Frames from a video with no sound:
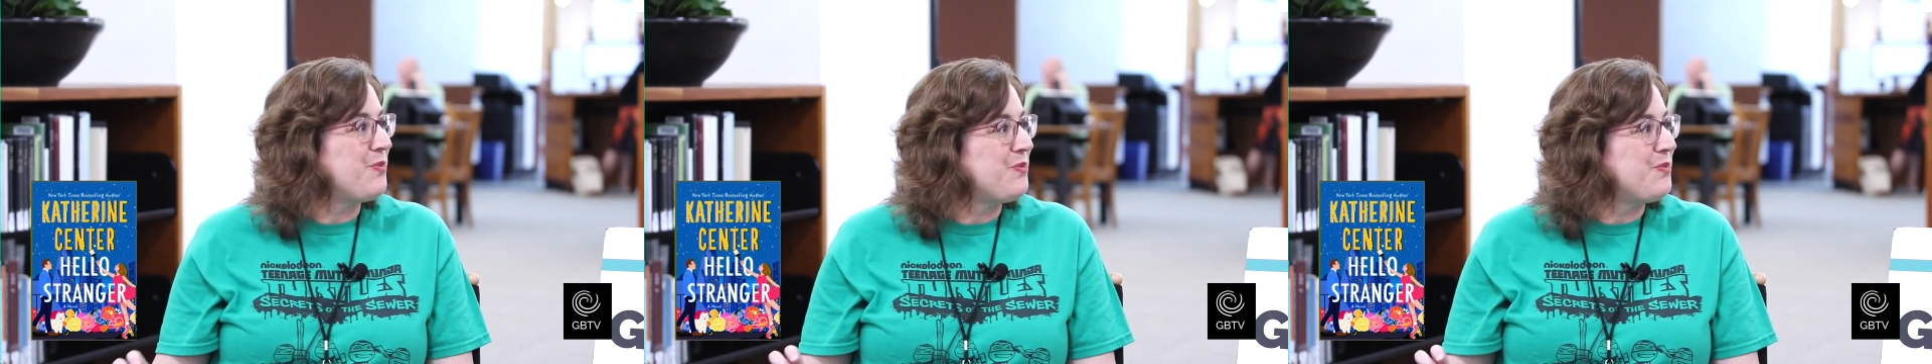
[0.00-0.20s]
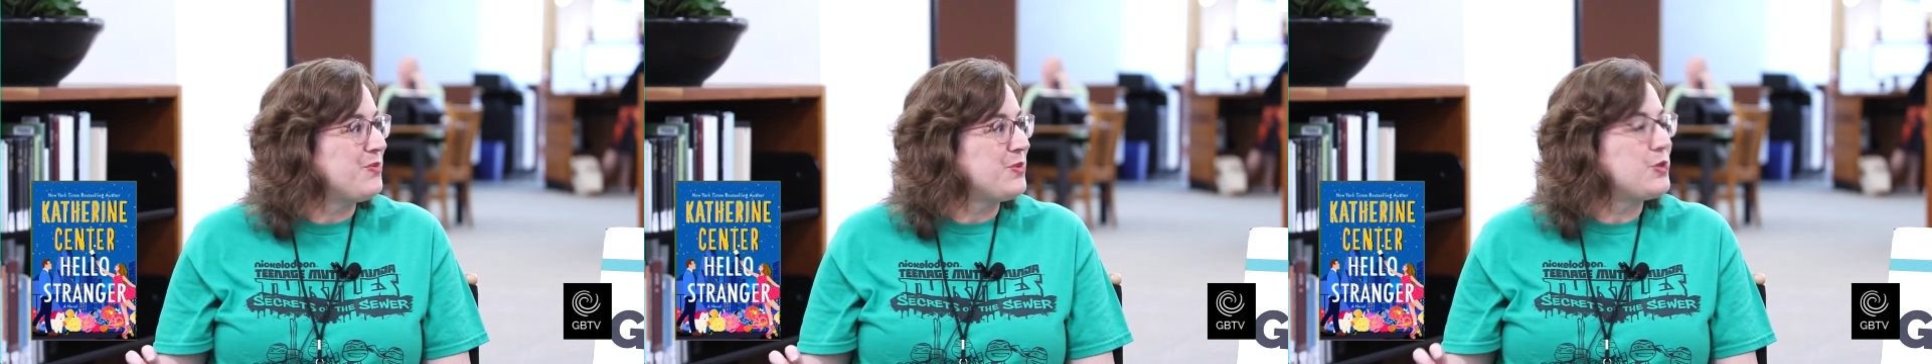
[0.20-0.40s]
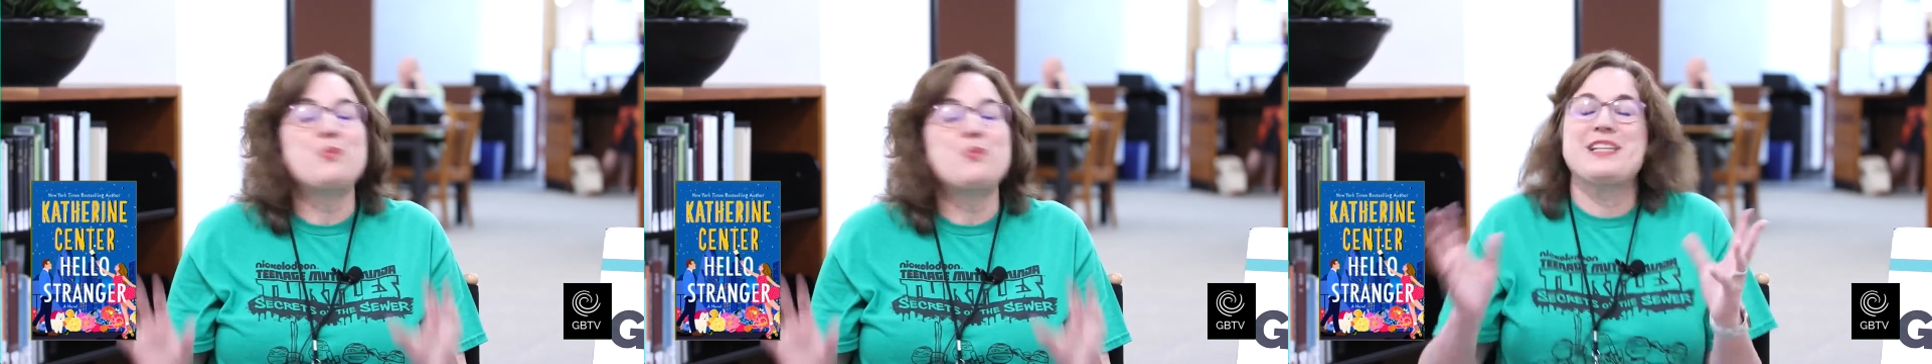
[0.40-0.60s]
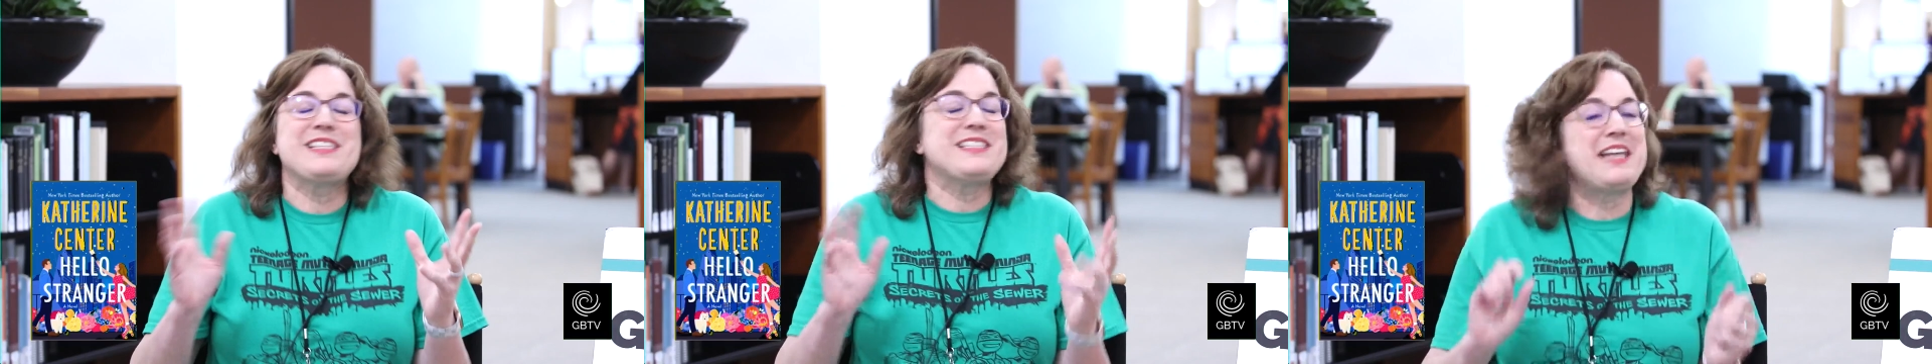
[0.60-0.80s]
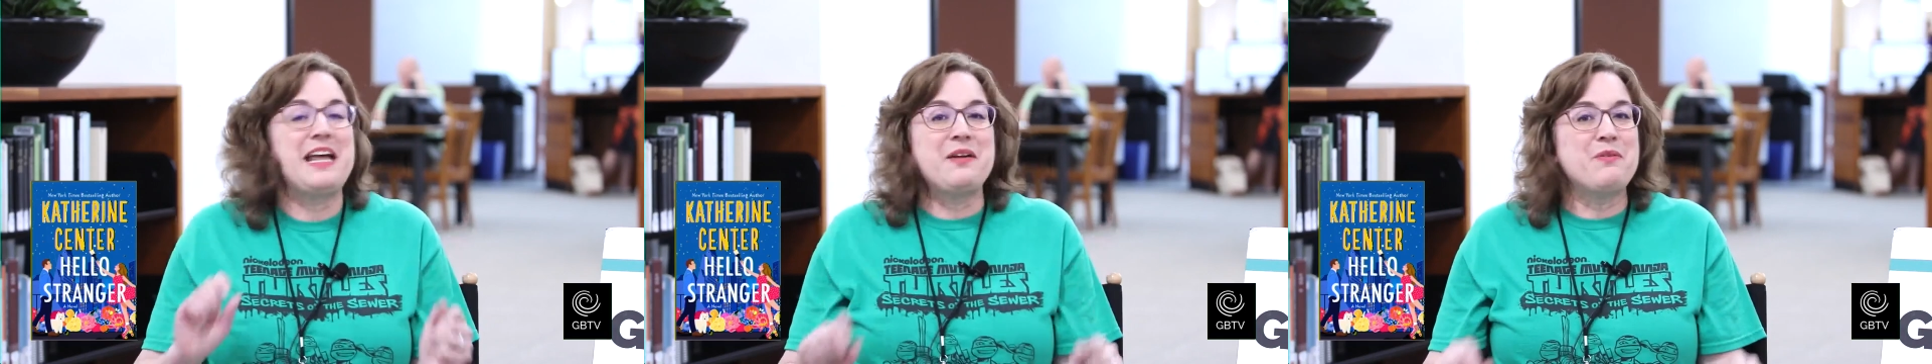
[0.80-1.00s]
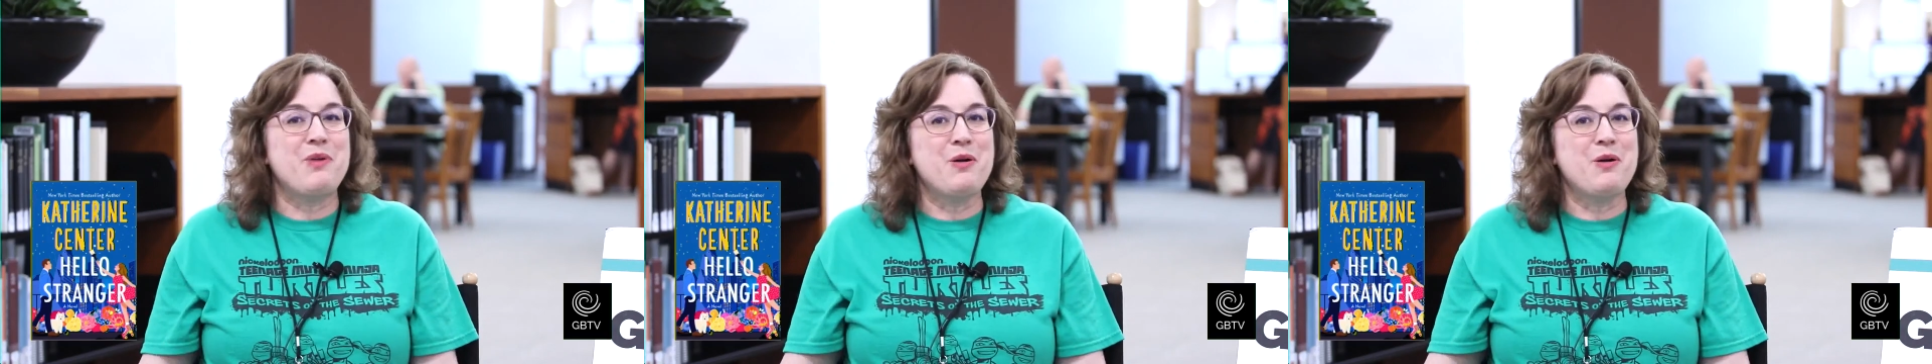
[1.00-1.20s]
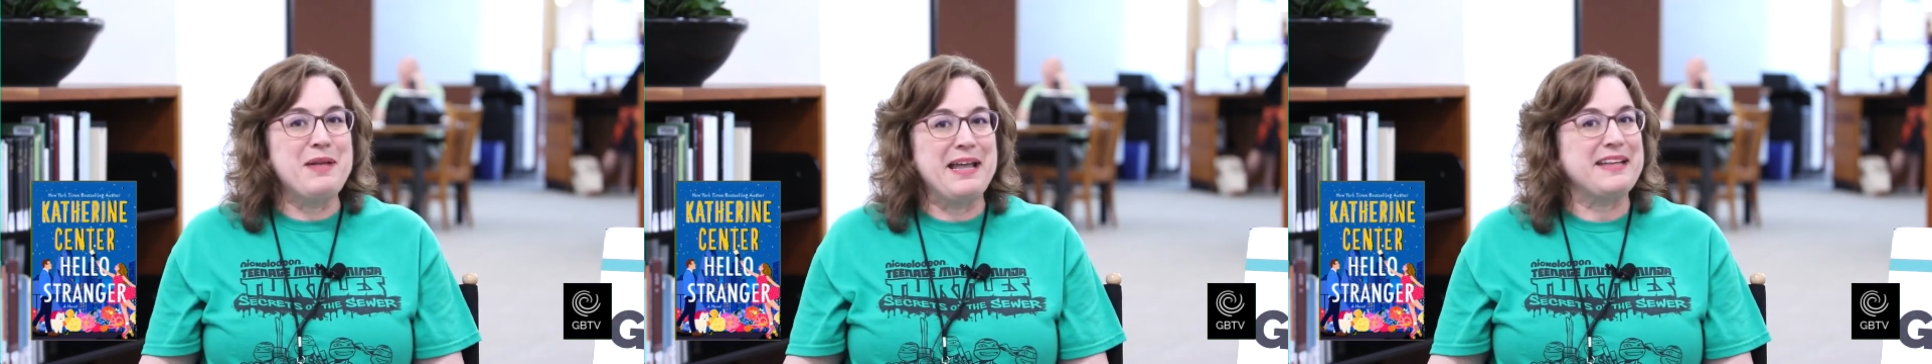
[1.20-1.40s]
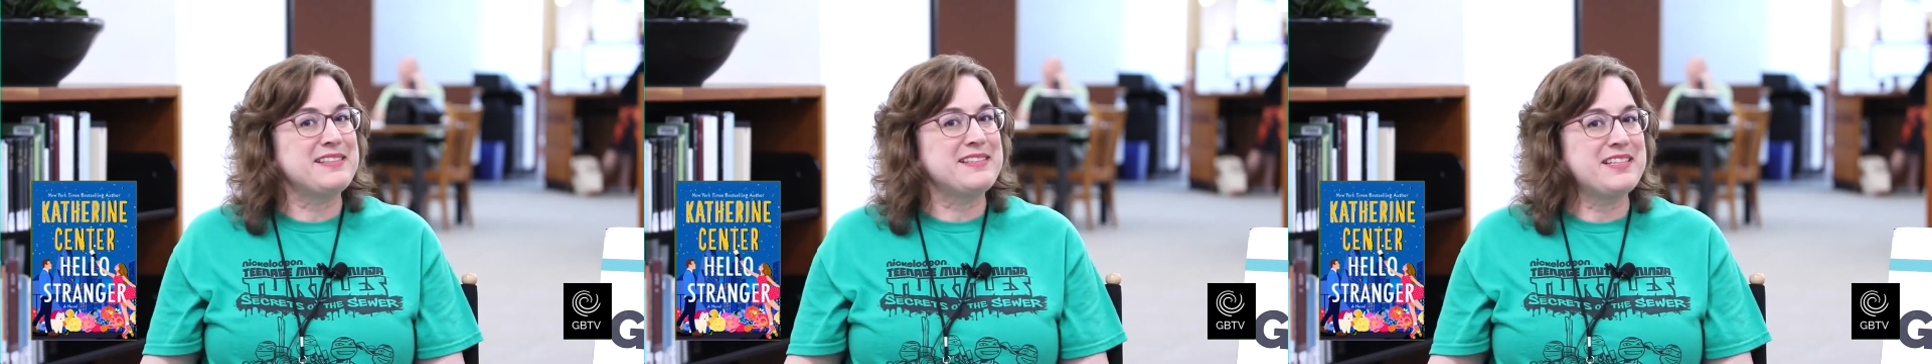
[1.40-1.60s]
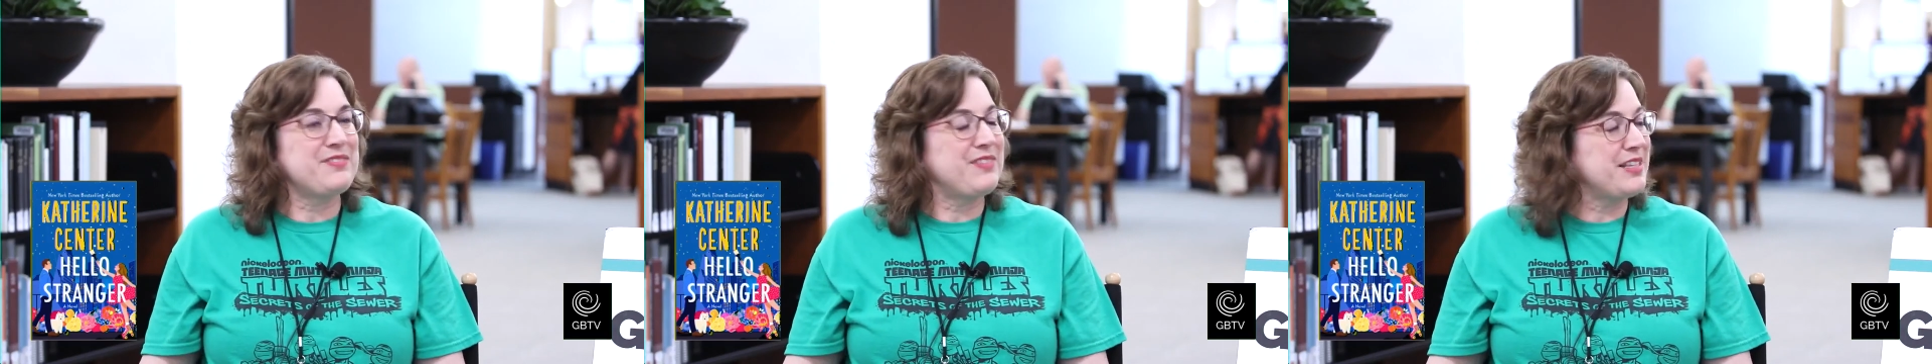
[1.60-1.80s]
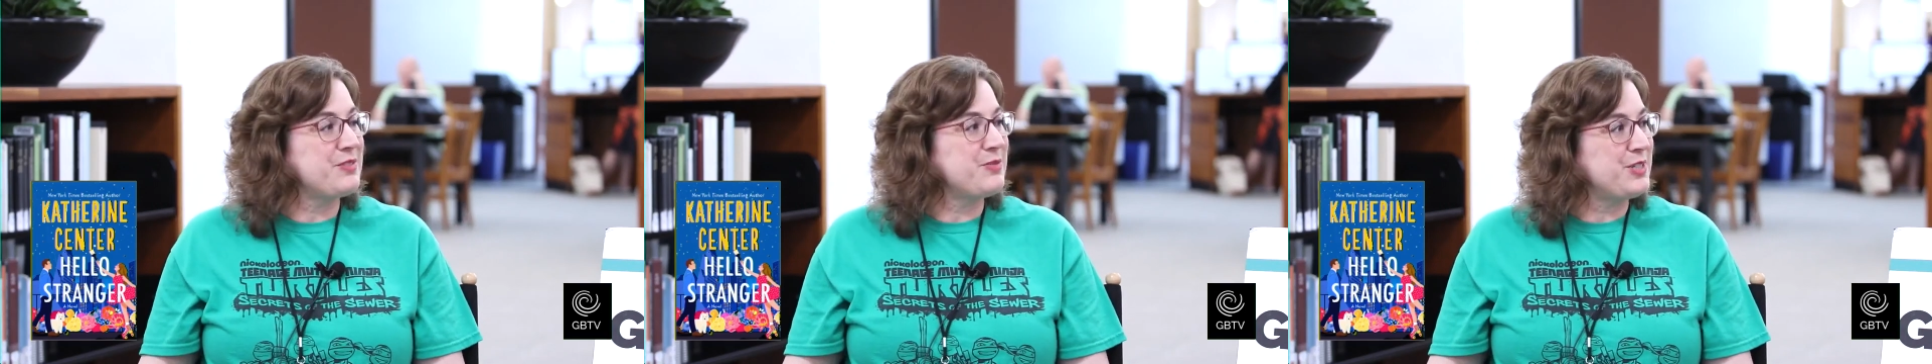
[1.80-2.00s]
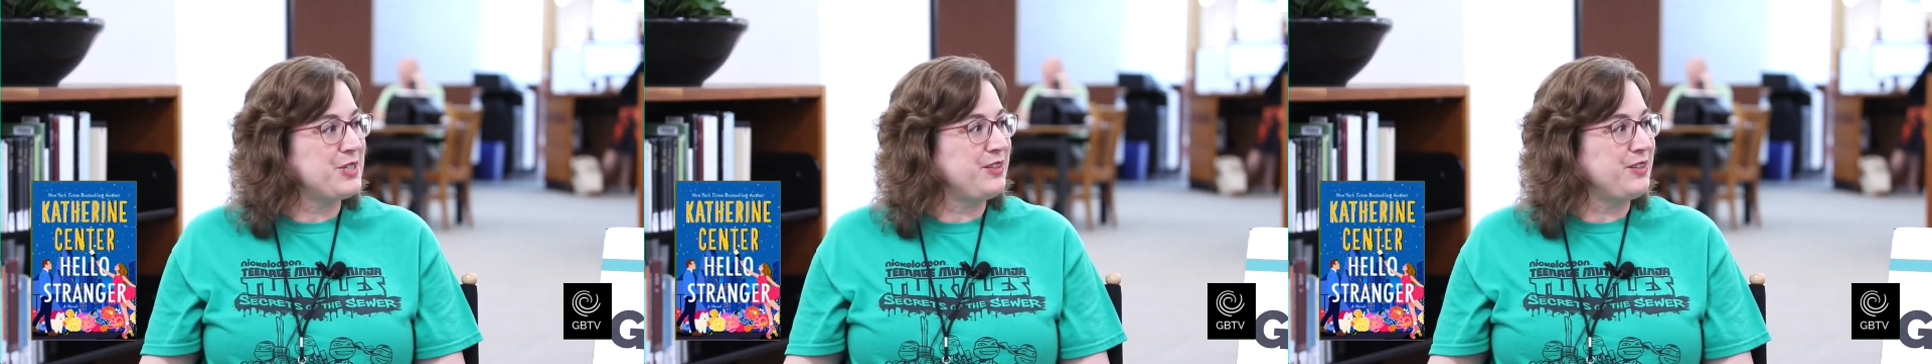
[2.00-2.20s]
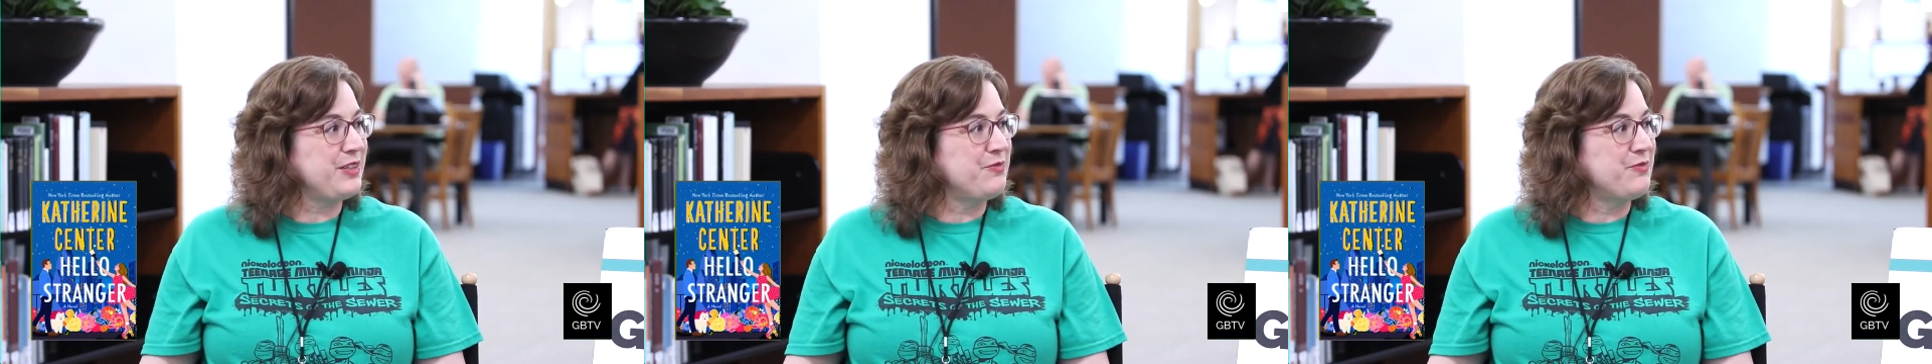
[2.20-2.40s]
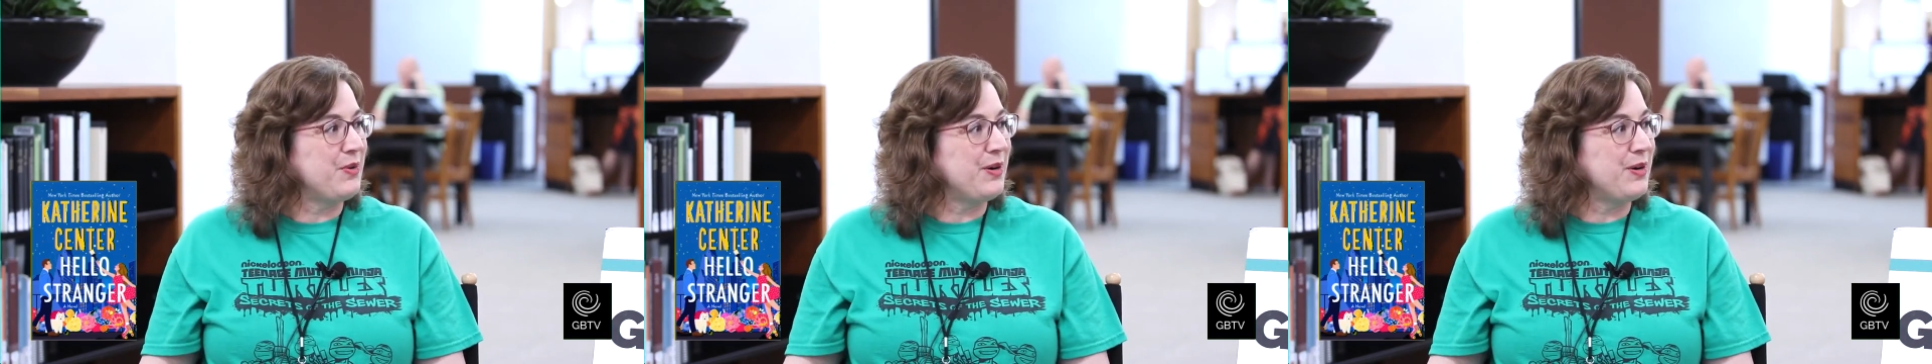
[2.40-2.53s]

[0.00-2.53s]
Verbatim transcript: twist on a romance if that's what you're looking yeah, for.